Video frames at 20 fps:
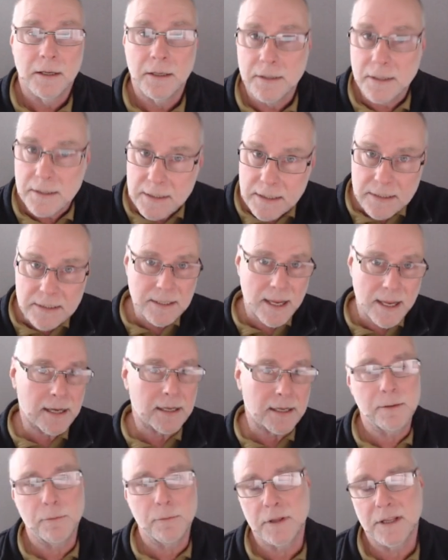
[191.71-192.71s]
and that's
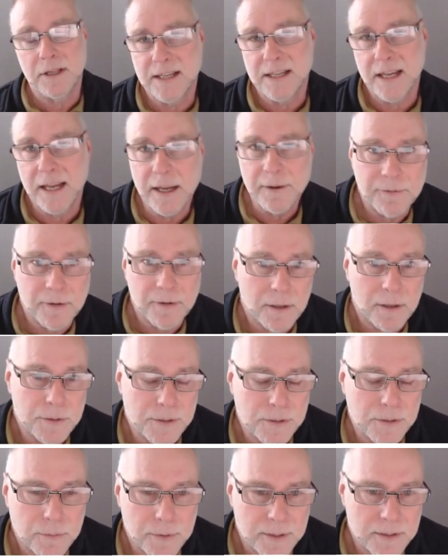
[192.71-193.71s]
exactly what this airflow
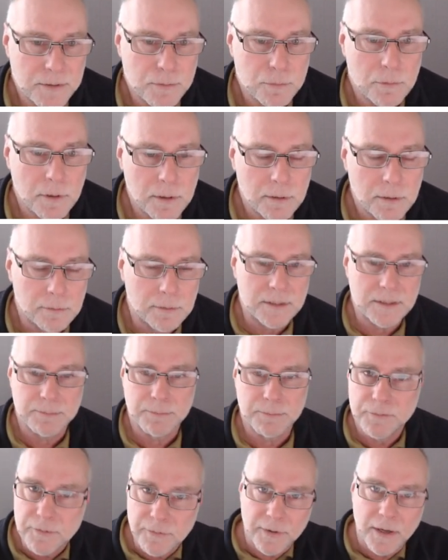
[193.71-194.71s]
is doing as well. It's
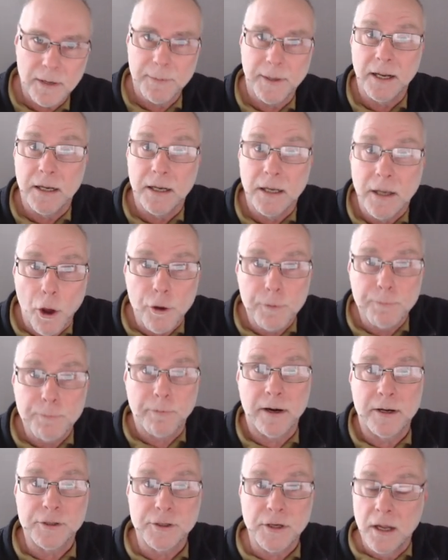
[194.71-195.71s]
developing a low
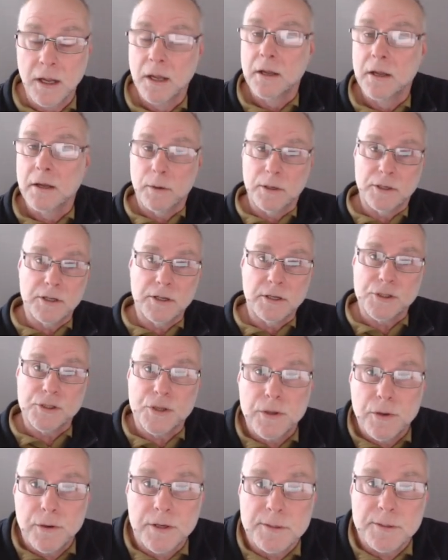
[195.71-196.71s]
pressure, which in
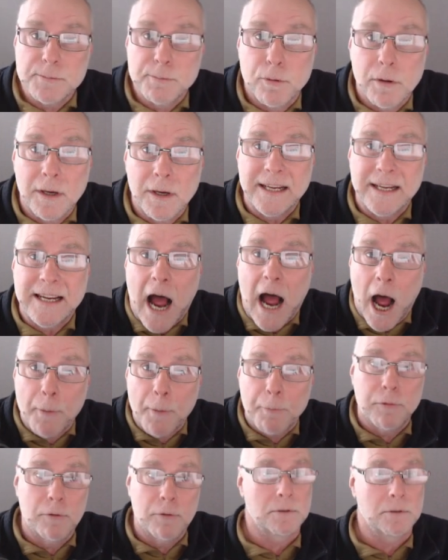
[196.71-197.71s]
turn is pulling
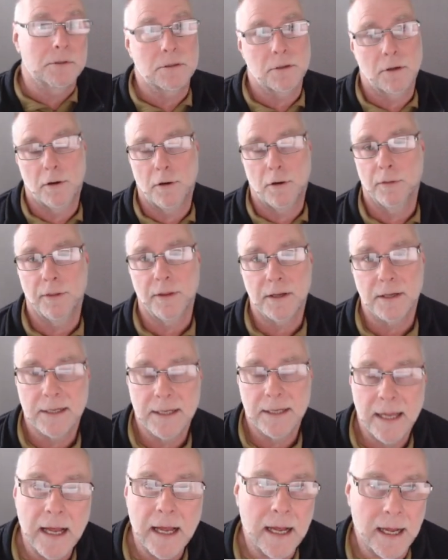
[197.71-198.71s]
upwards on the
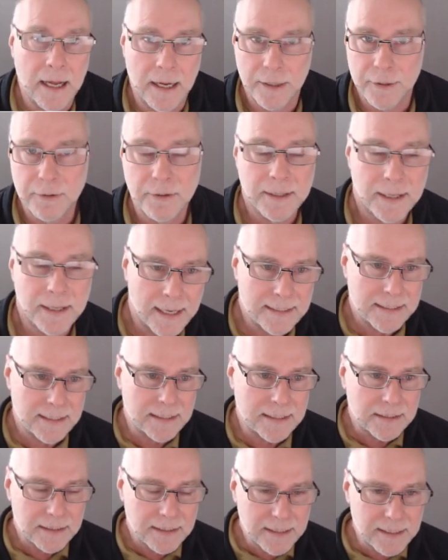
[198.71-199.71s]
car,
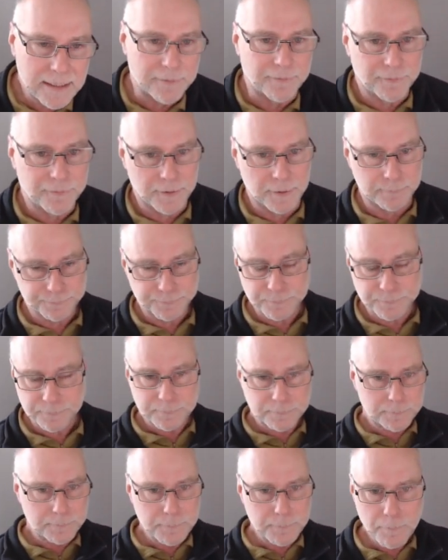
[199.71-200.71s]
creating lift.
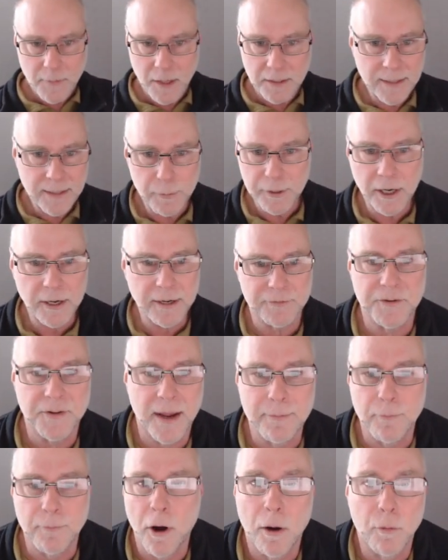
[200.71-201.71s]
Now, we don't have to
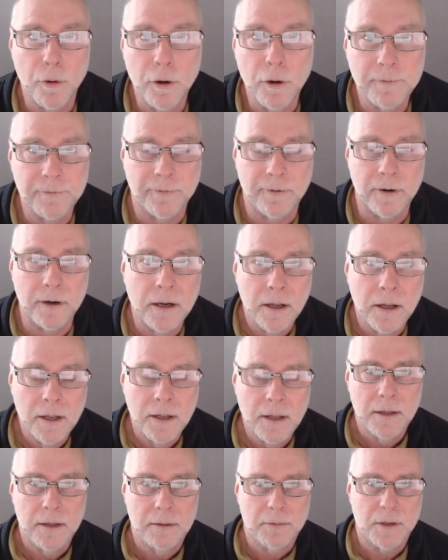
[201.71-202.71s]
take my word for it
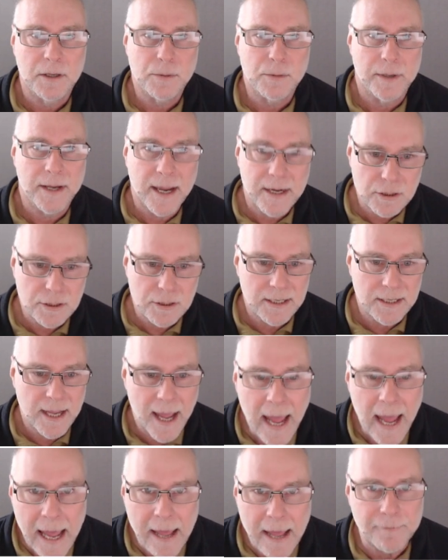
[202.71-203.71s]
because we actually
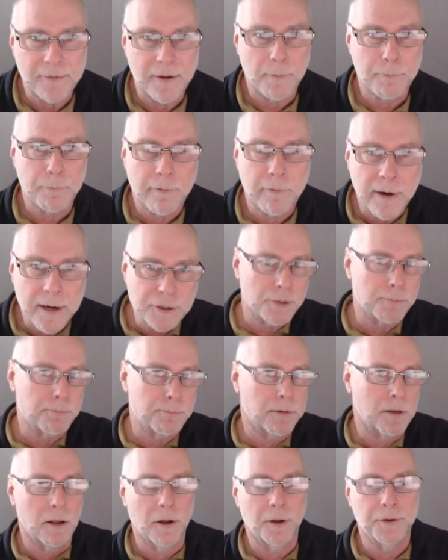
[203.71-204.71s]
have a pressure
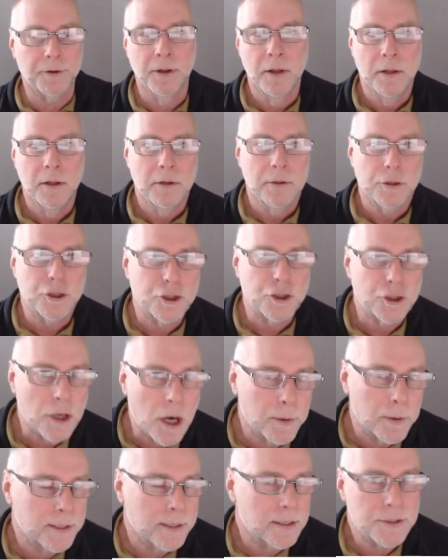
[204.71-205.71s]
plot
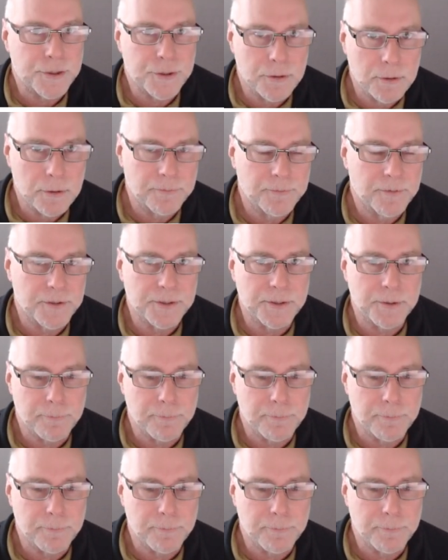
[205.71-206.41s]
showing surface